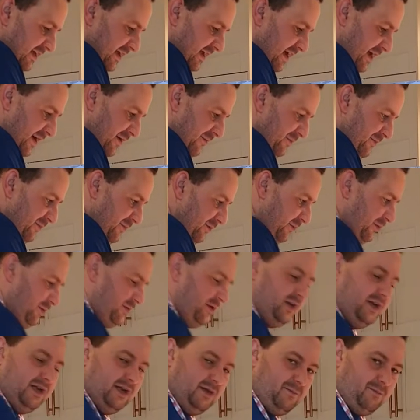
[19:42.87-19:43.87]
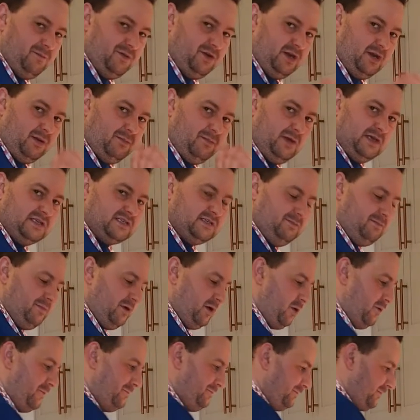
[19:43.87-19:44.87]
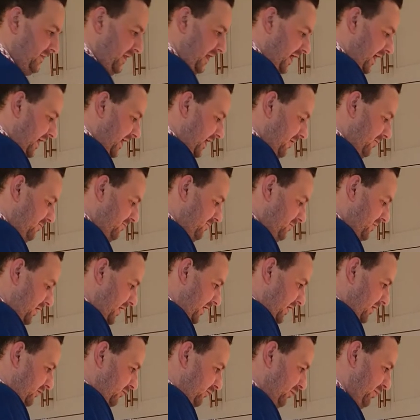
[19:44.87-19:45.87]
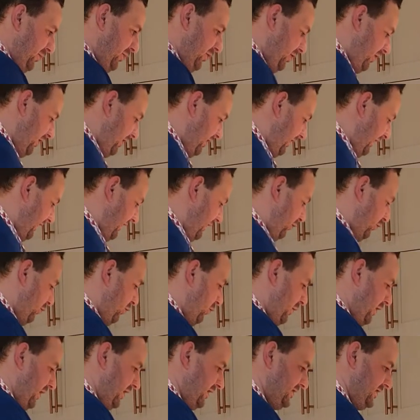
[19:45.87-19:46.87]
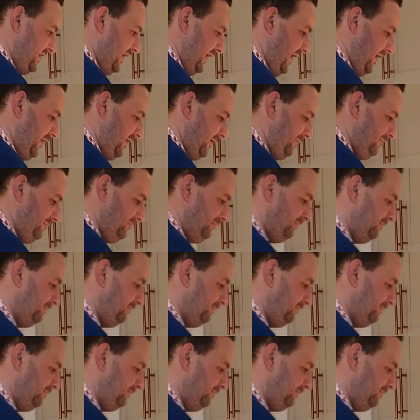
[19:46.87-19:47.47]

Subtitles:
But we need a mixing bowl, and we'll put it all together.